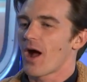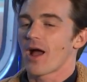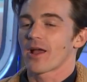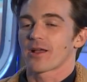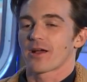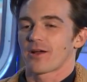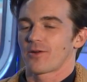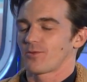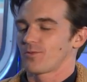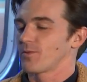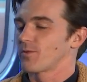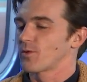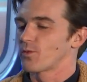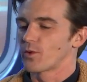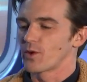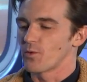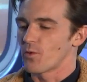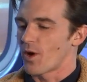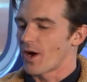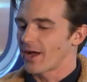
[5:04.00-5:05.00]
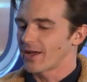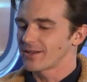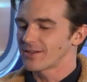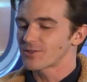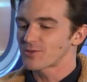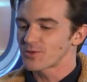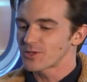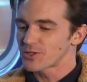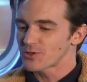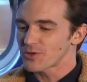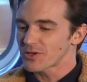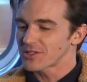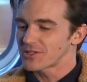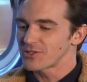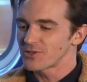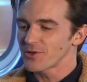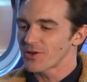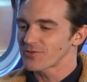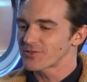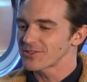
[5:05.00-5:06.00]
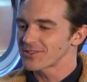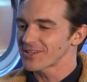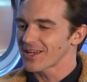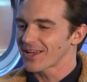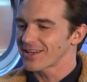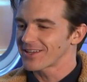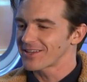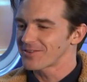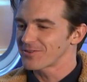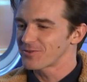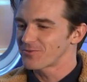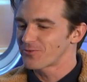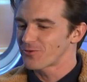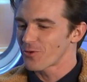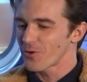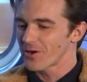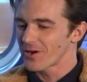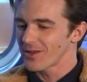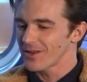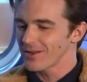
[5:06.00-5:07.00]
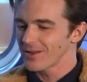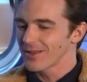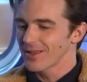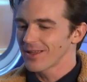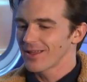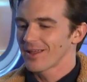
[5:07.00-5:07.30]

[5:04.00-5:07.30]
I got Rewind is restricted. You have to sign in for it.